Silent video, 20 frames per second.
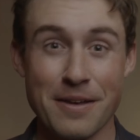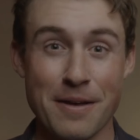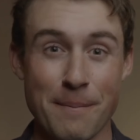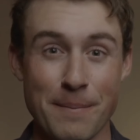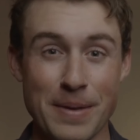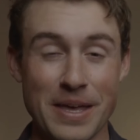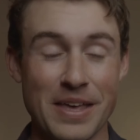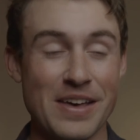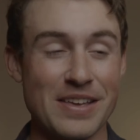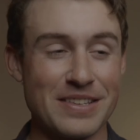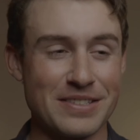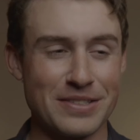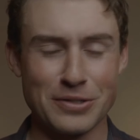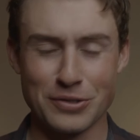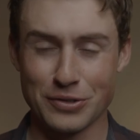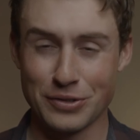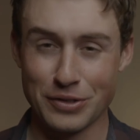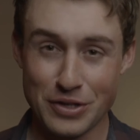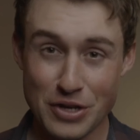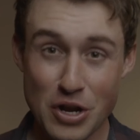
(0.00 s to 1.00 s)
because
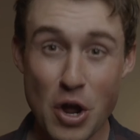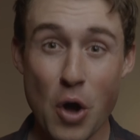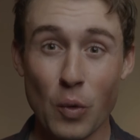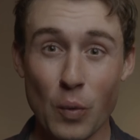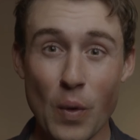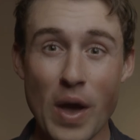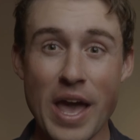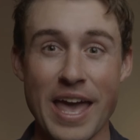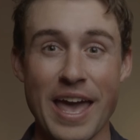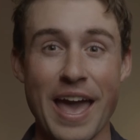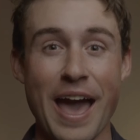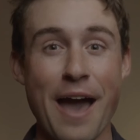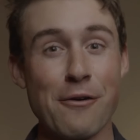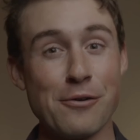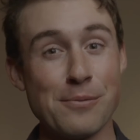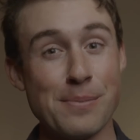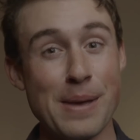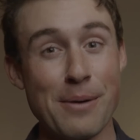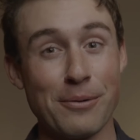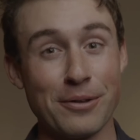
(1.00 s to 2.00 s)
there's no way I
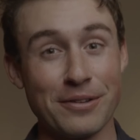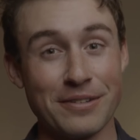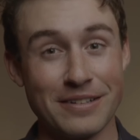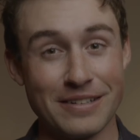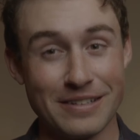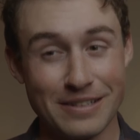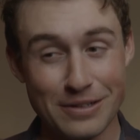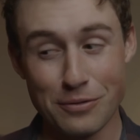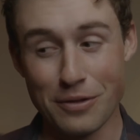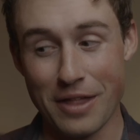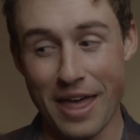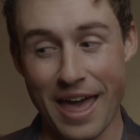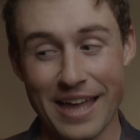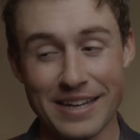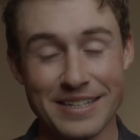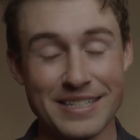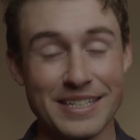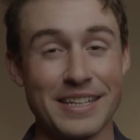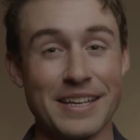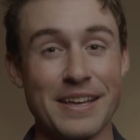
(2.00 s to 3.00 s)
would be able to do
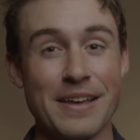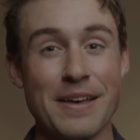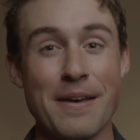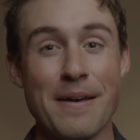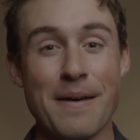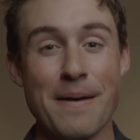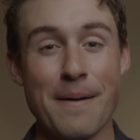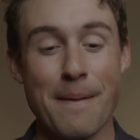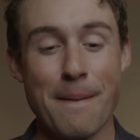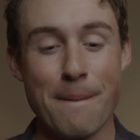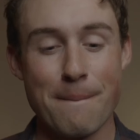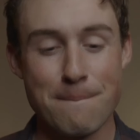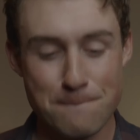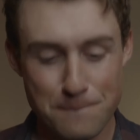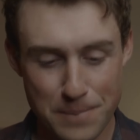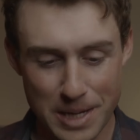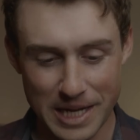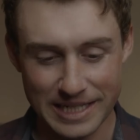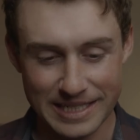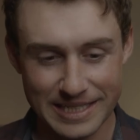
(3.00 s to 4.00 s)
that.
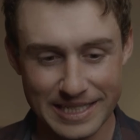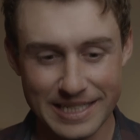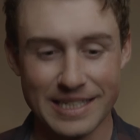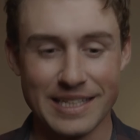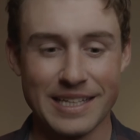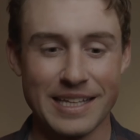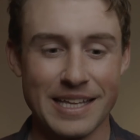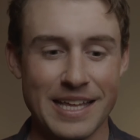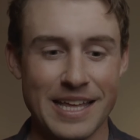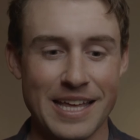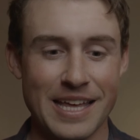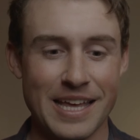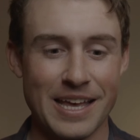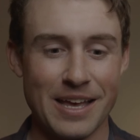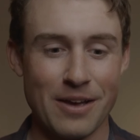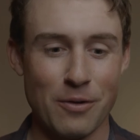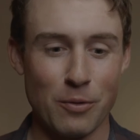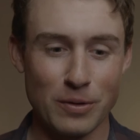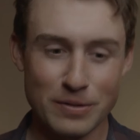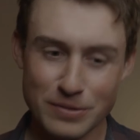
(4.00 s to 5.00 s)
But
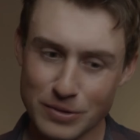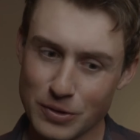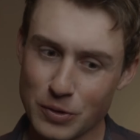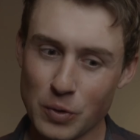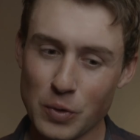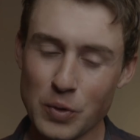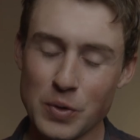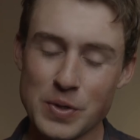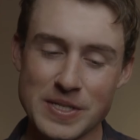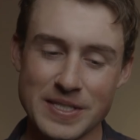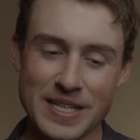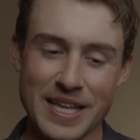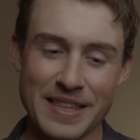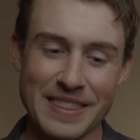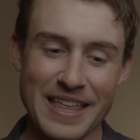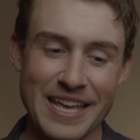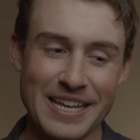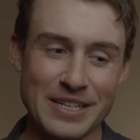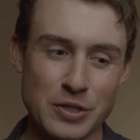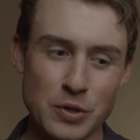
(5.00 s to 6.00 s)
what's cool is that
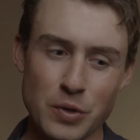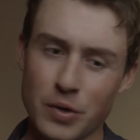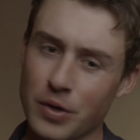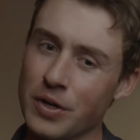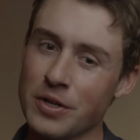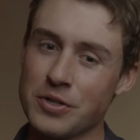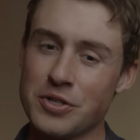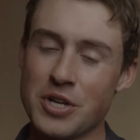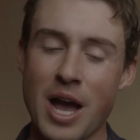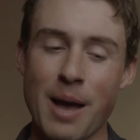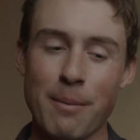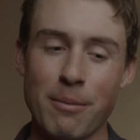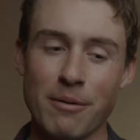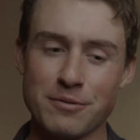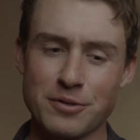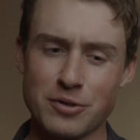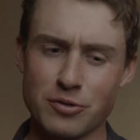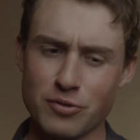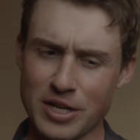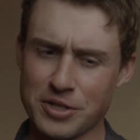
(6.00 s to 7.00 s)
they do a good job of
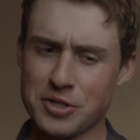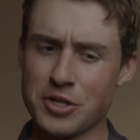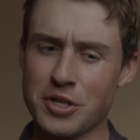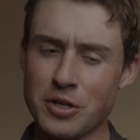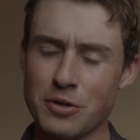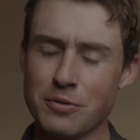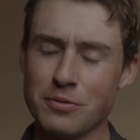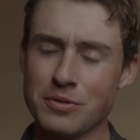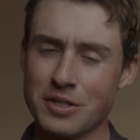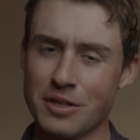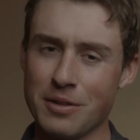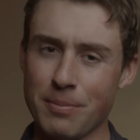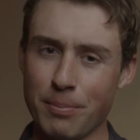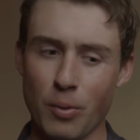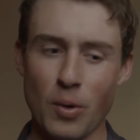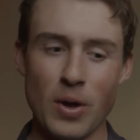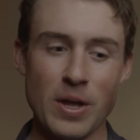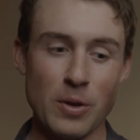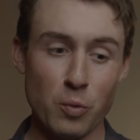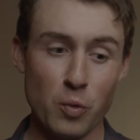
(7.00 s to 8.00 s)
stretching you to the
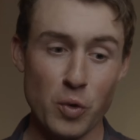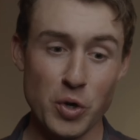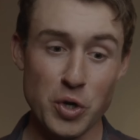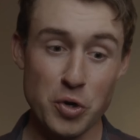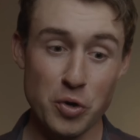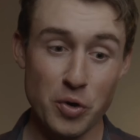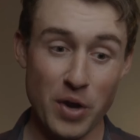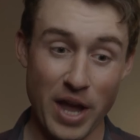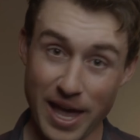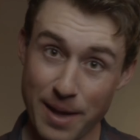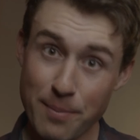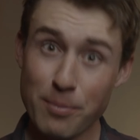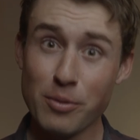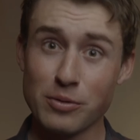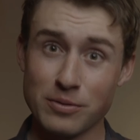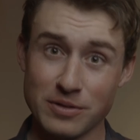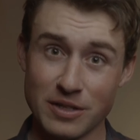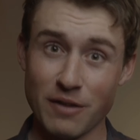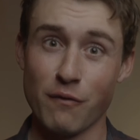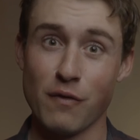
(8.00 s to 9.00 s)
point where you're able
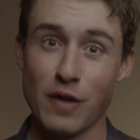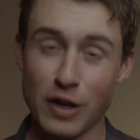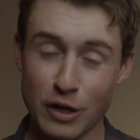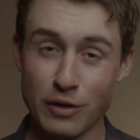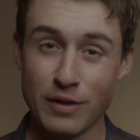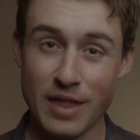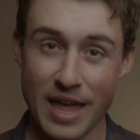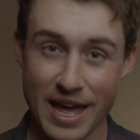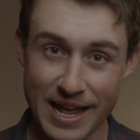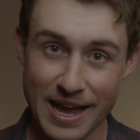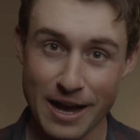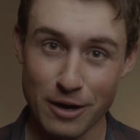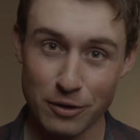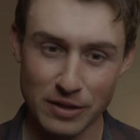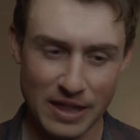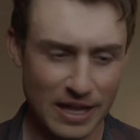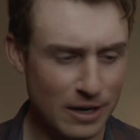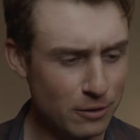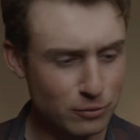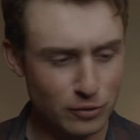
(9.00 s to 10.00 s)
to figure that out.
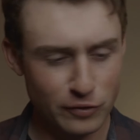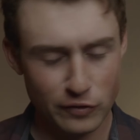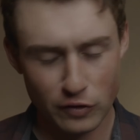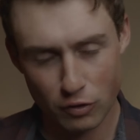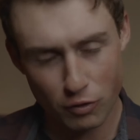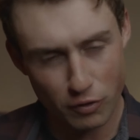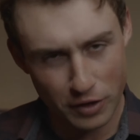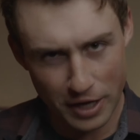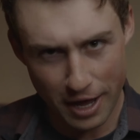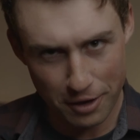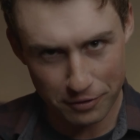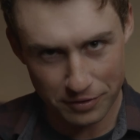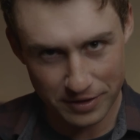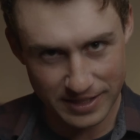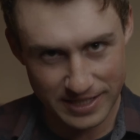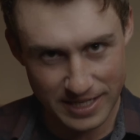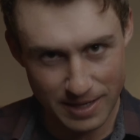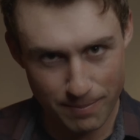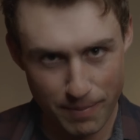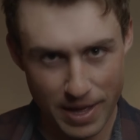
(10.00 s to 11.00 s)
They don't just throw you out in the
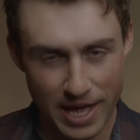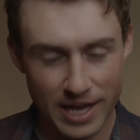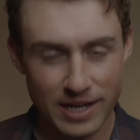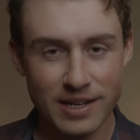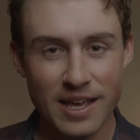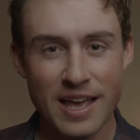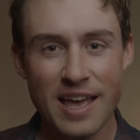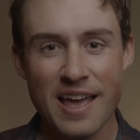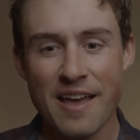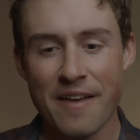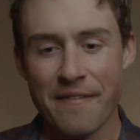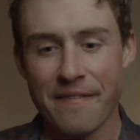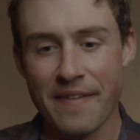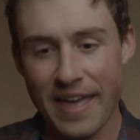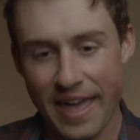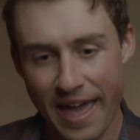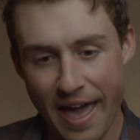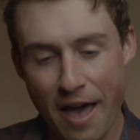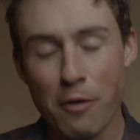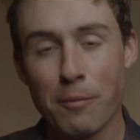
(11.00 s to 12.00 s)
deep end. They
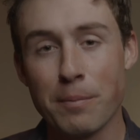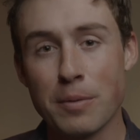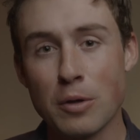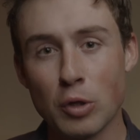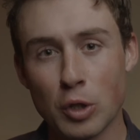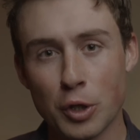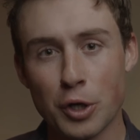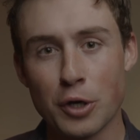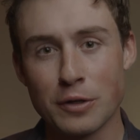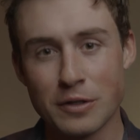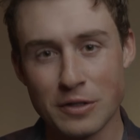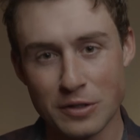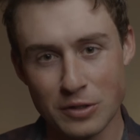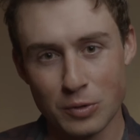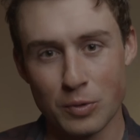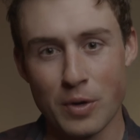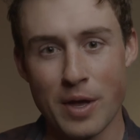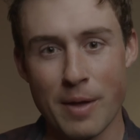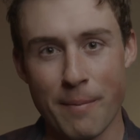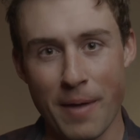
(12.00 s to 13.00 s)
help you learn to
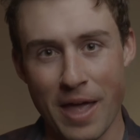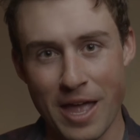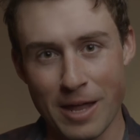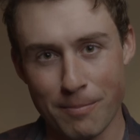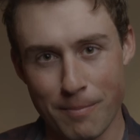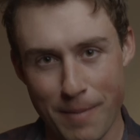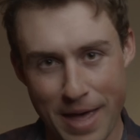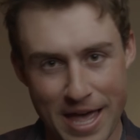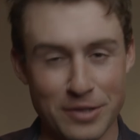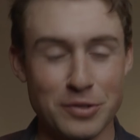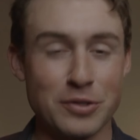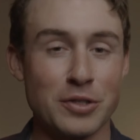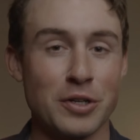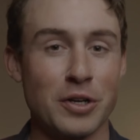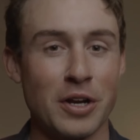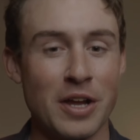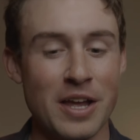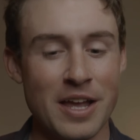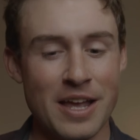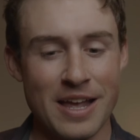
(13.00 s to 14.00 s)
swim and
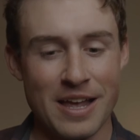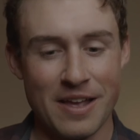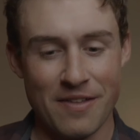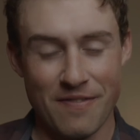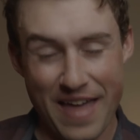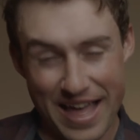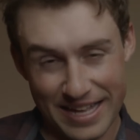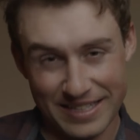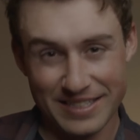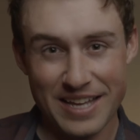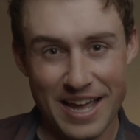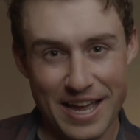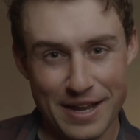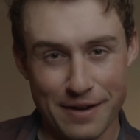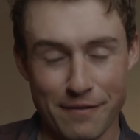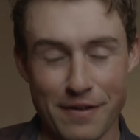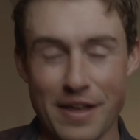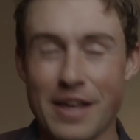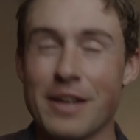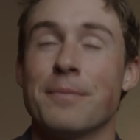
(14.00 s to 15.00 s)
master that side
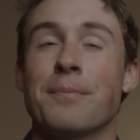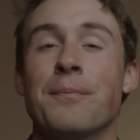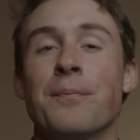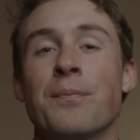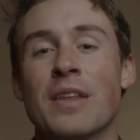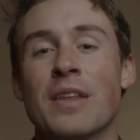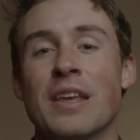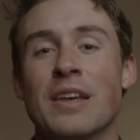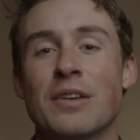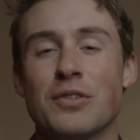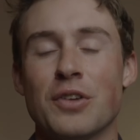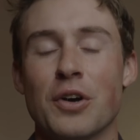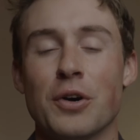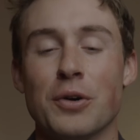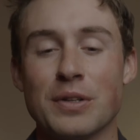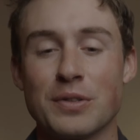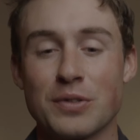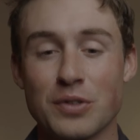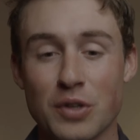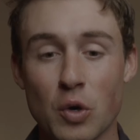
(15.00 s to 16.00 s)
of it. So
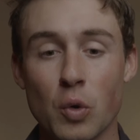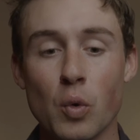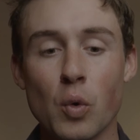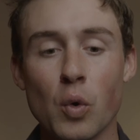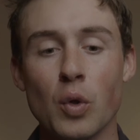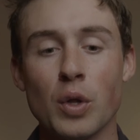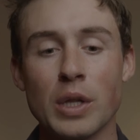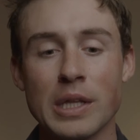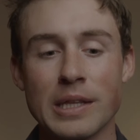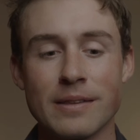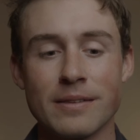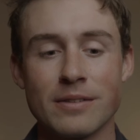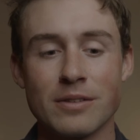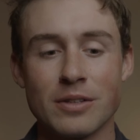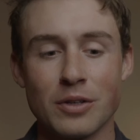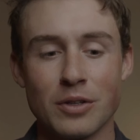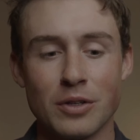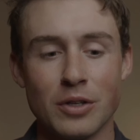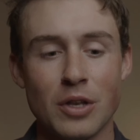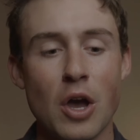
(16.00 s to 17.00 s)
it's cool
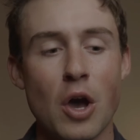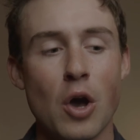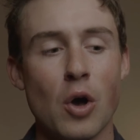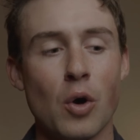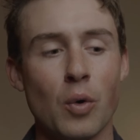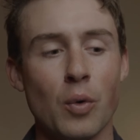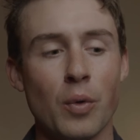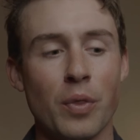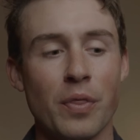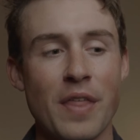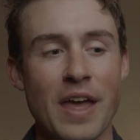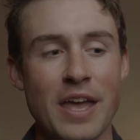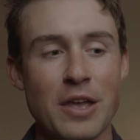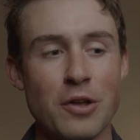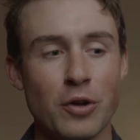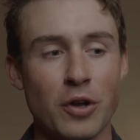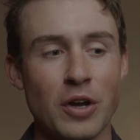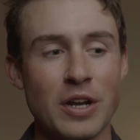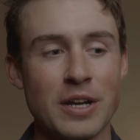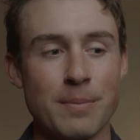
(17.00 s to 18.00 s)
to know that you're
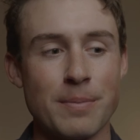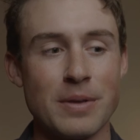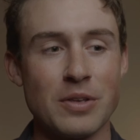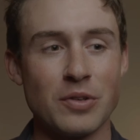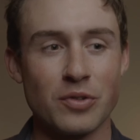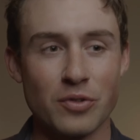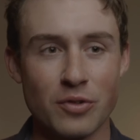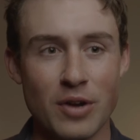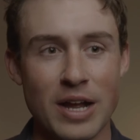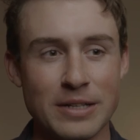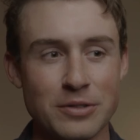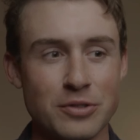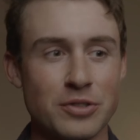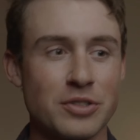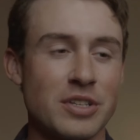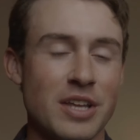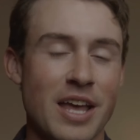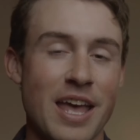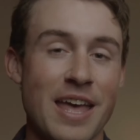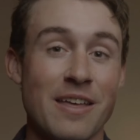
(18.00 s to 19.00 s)
going to be
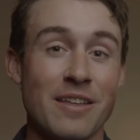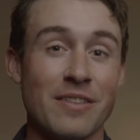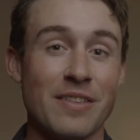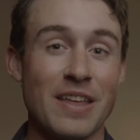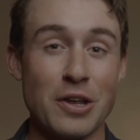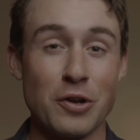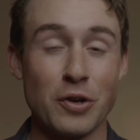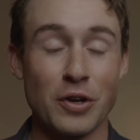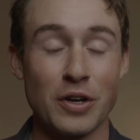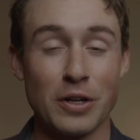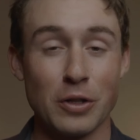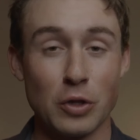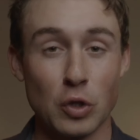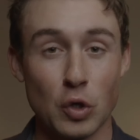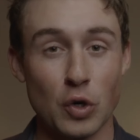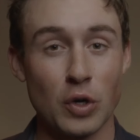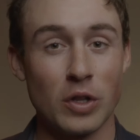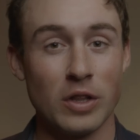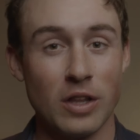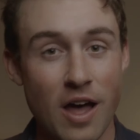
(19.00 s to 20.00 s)
stretched and that you're going to
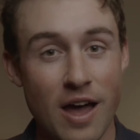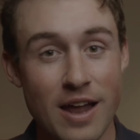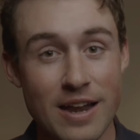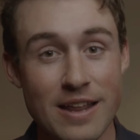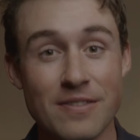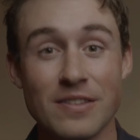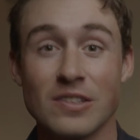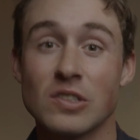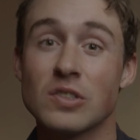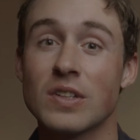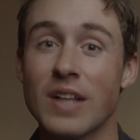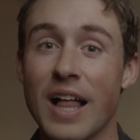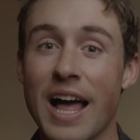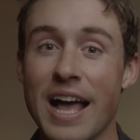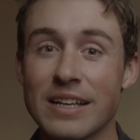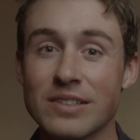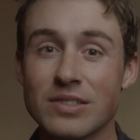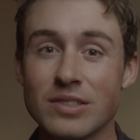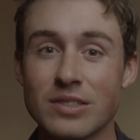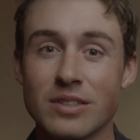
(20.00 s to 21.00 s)
learn a lot in this
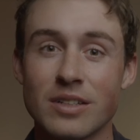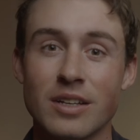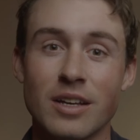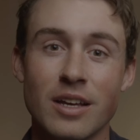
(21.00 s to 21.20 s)
class.